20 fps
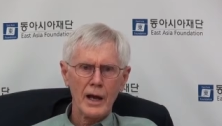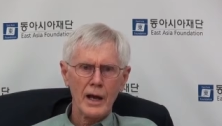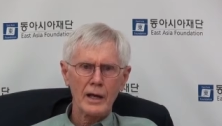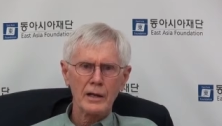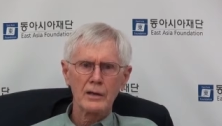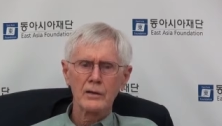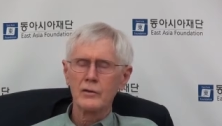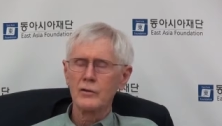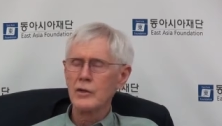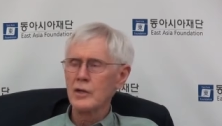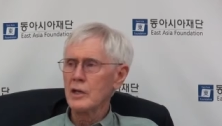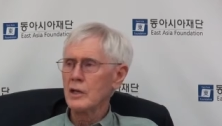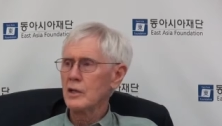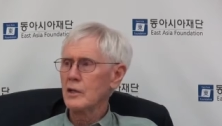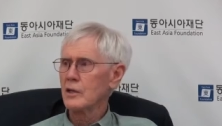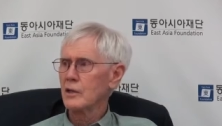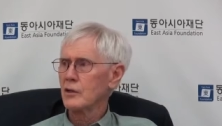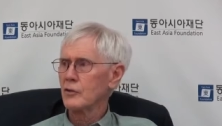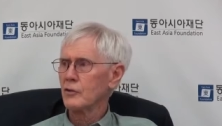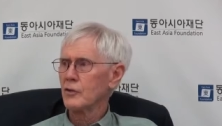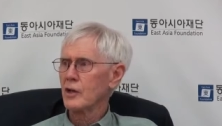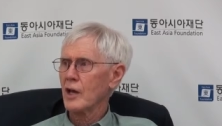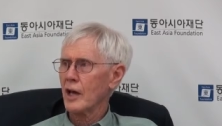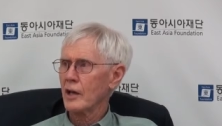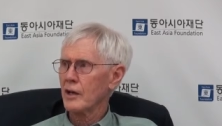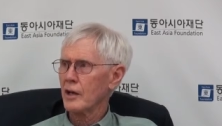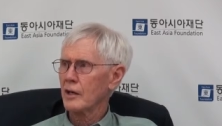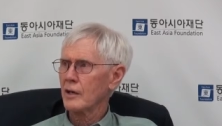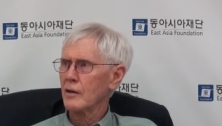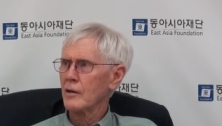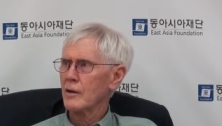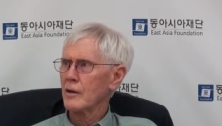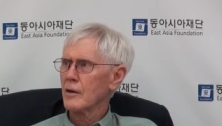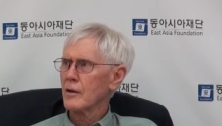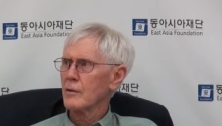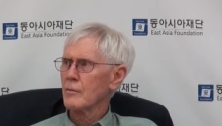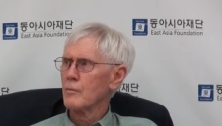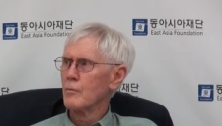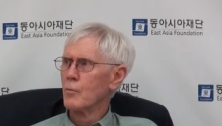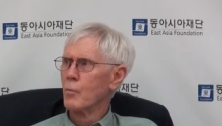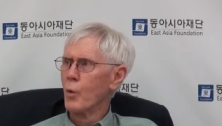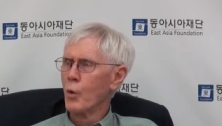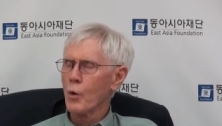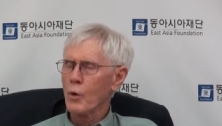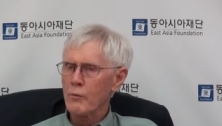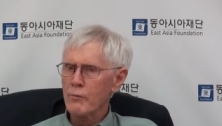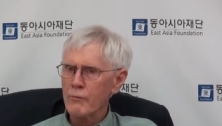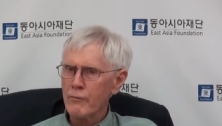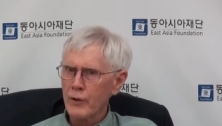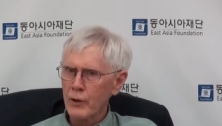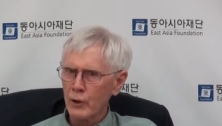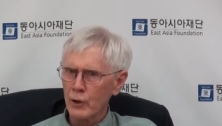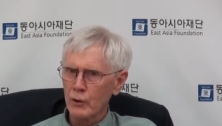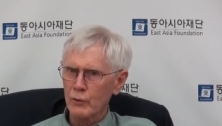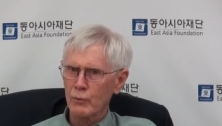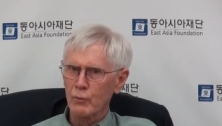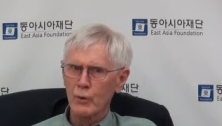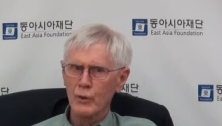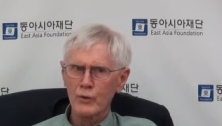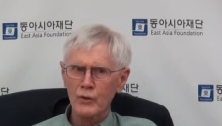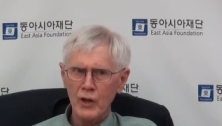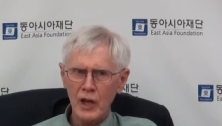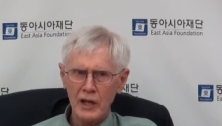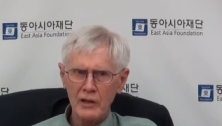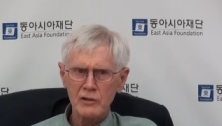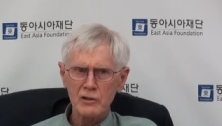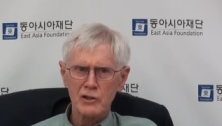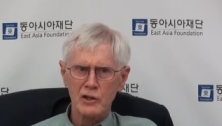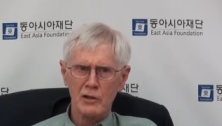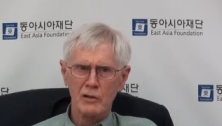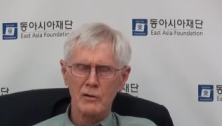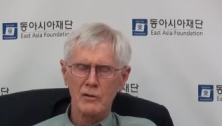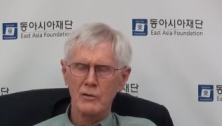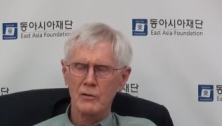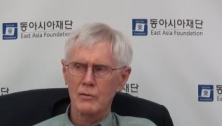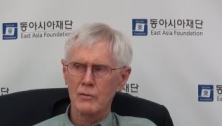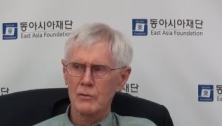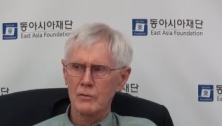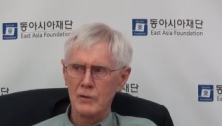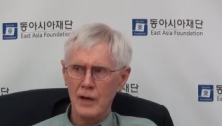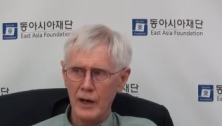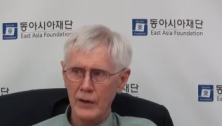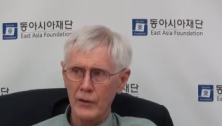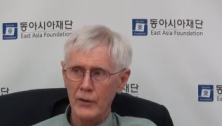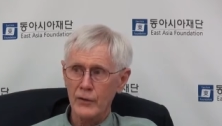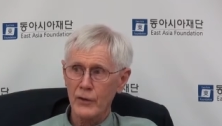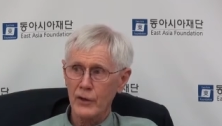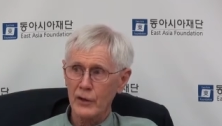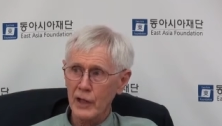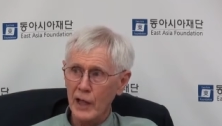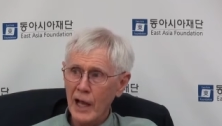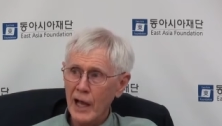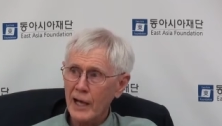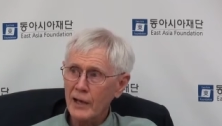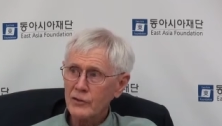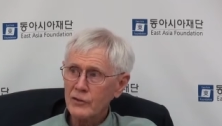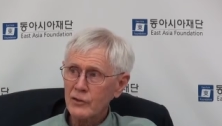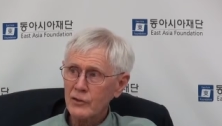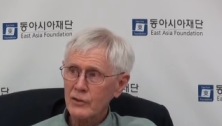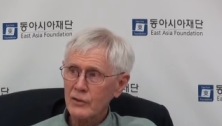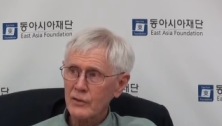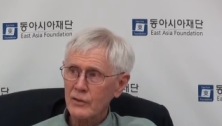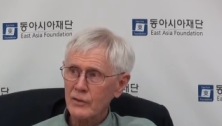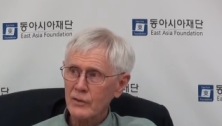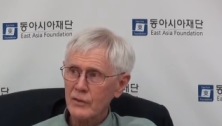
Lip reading: and indeed is getting more filled with tension rather than less,